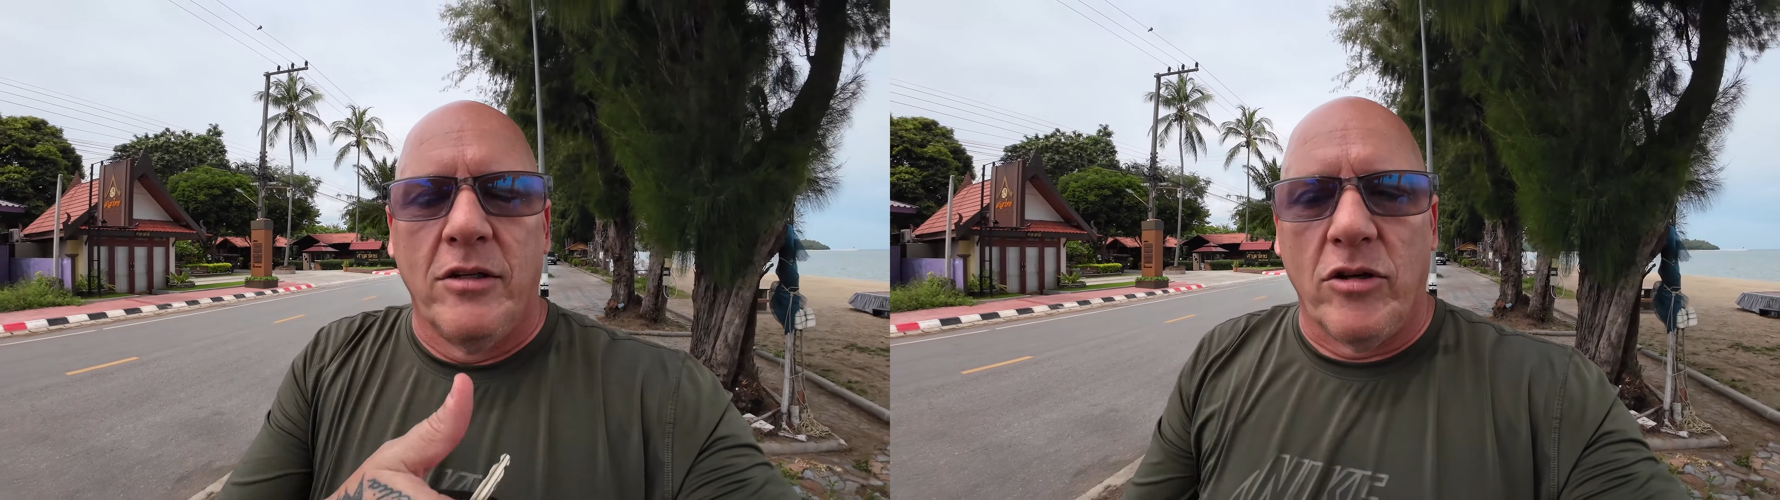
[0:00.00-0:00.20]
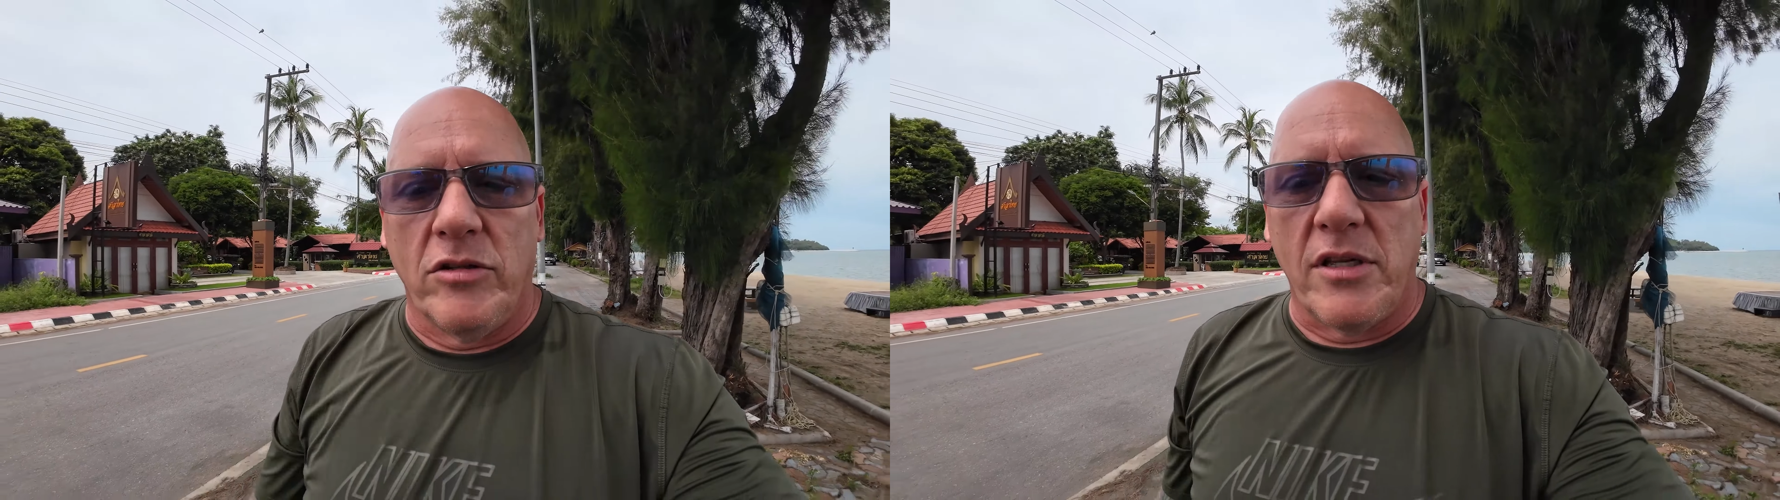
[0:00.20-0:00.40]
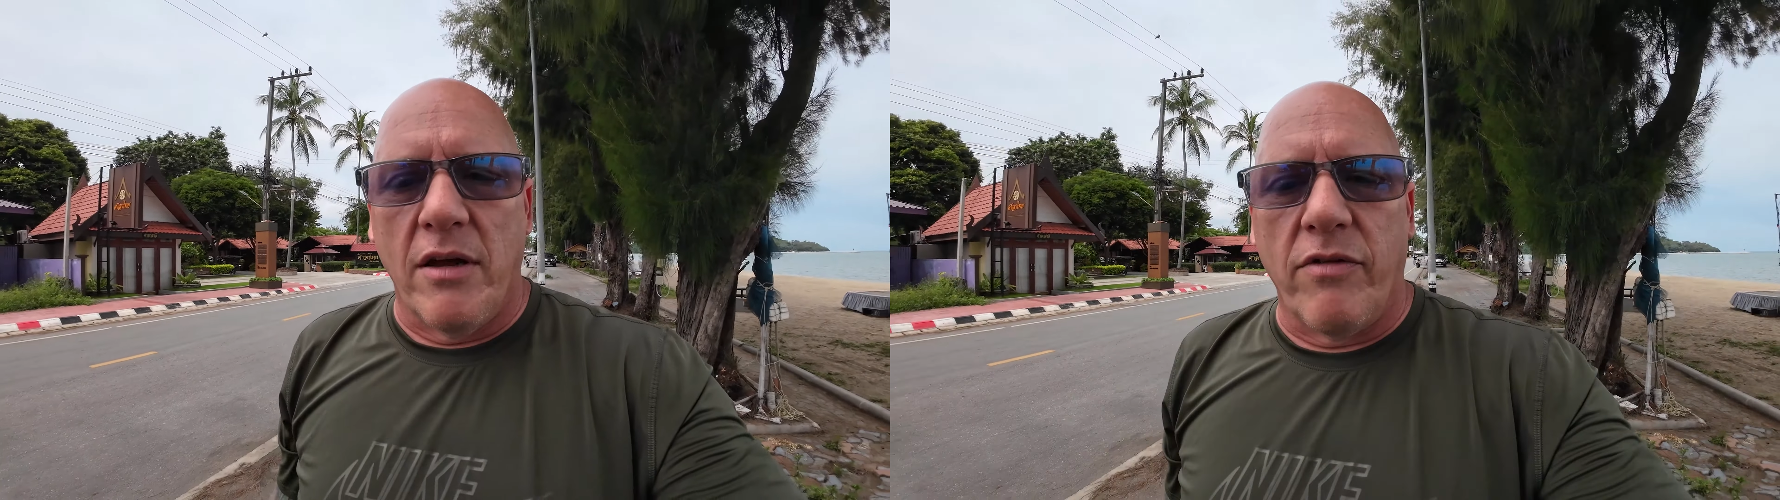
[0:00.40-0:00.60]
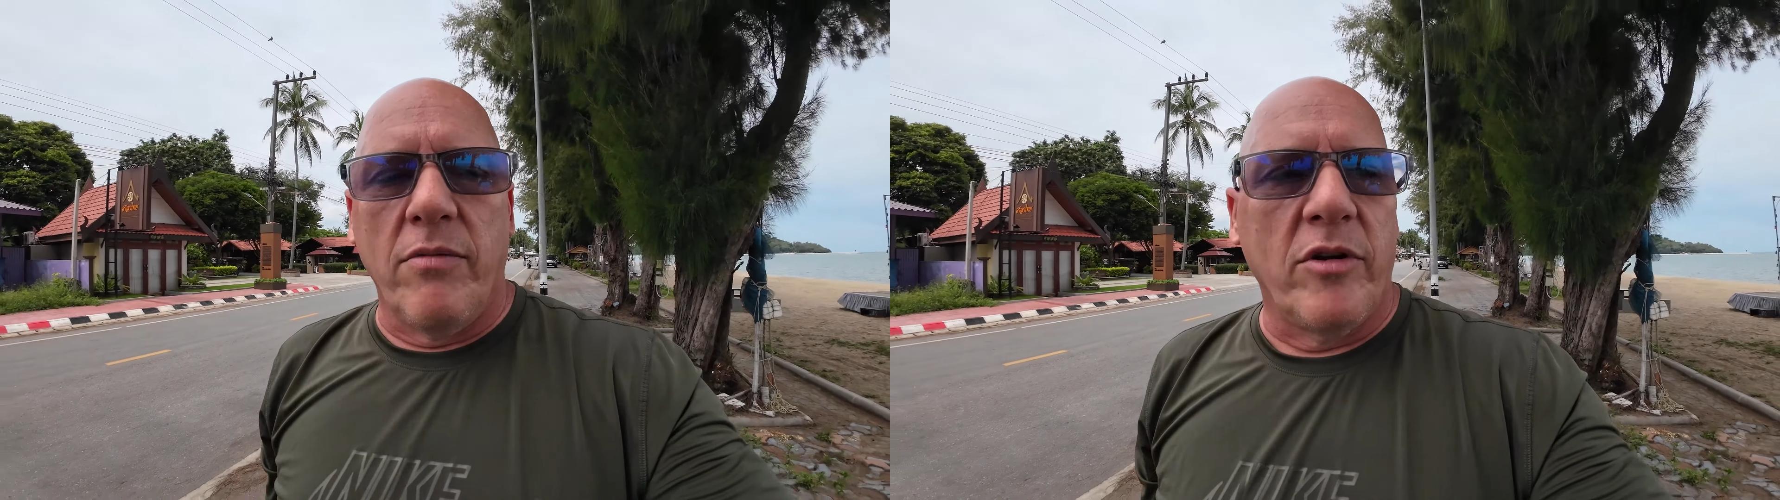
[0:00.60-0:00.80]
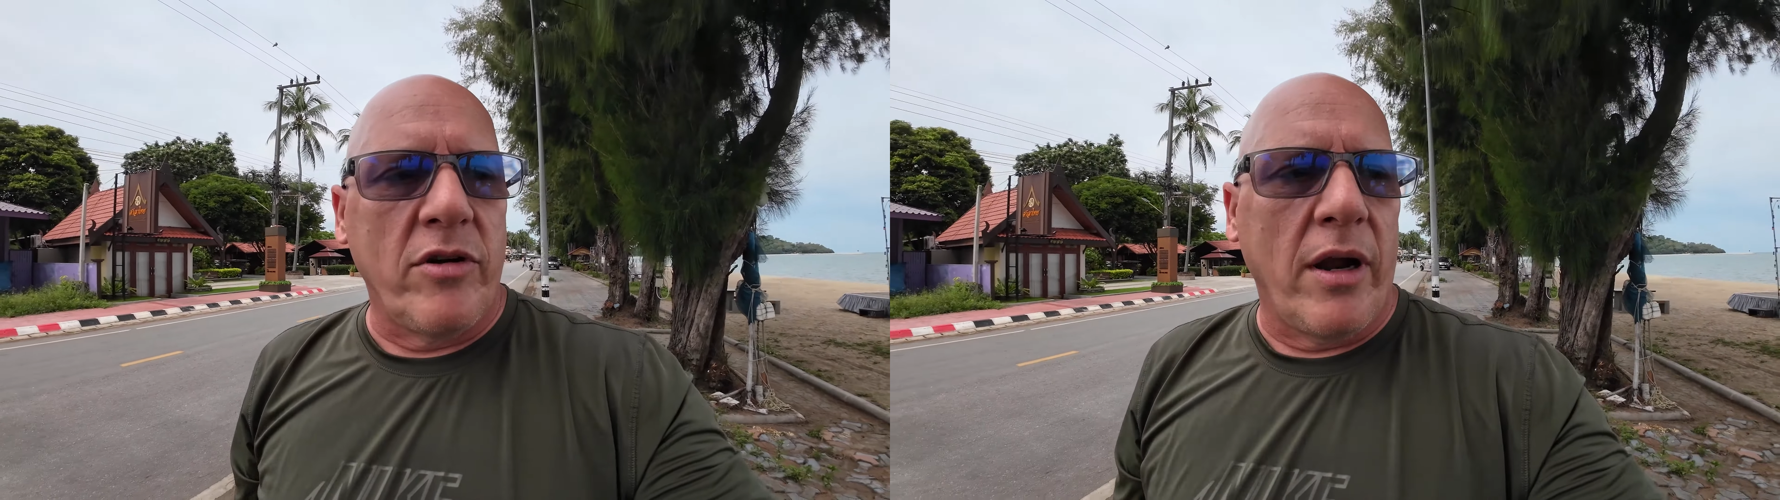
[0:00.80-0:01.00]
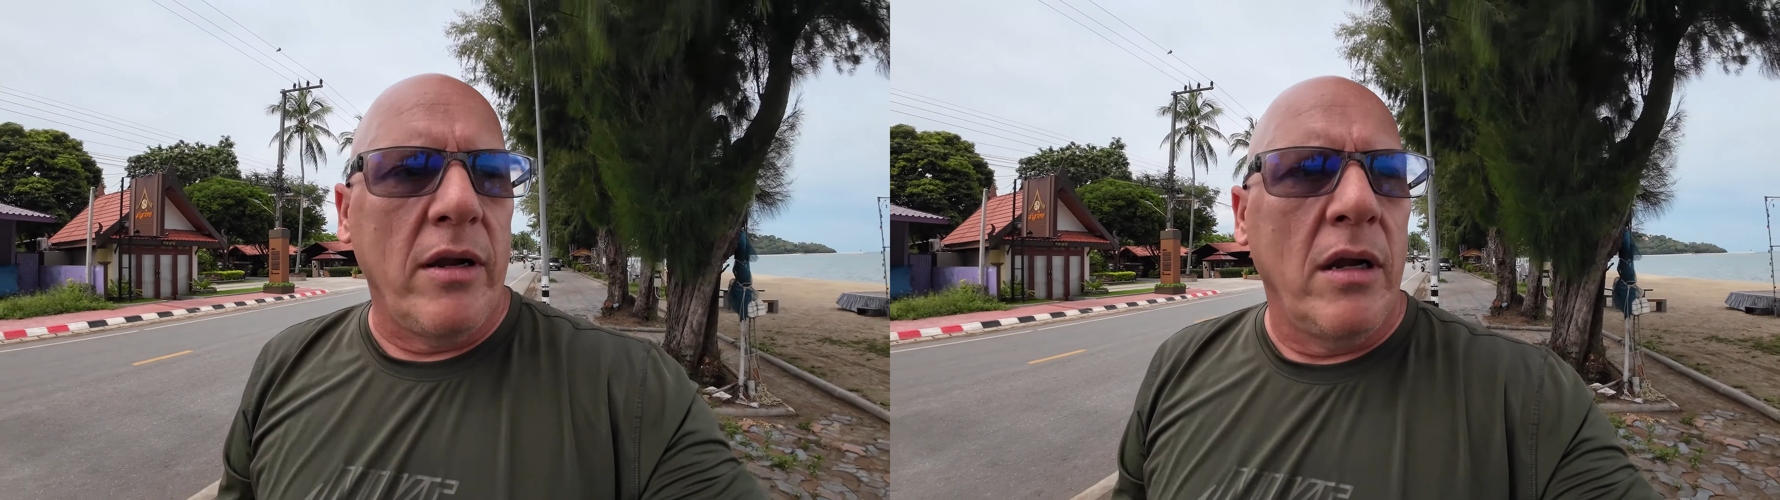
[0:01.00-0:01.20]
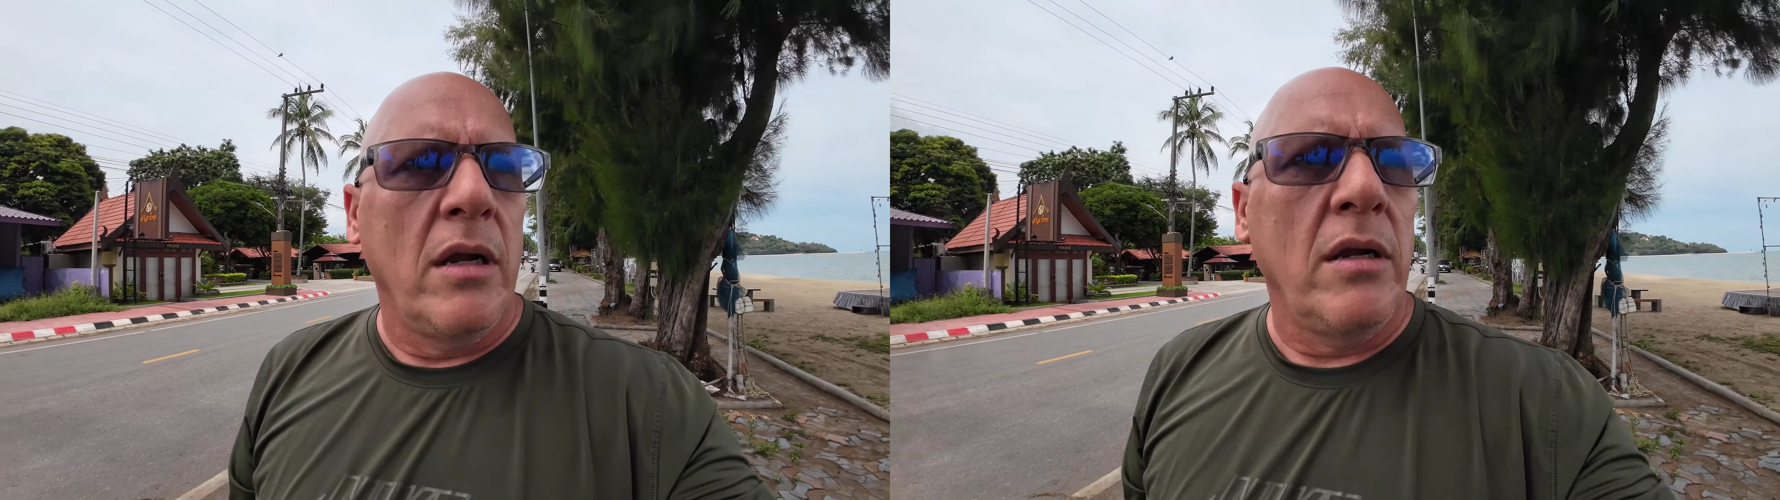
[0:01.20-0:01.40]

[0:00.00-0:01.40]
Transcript: good stuff. Give him a try.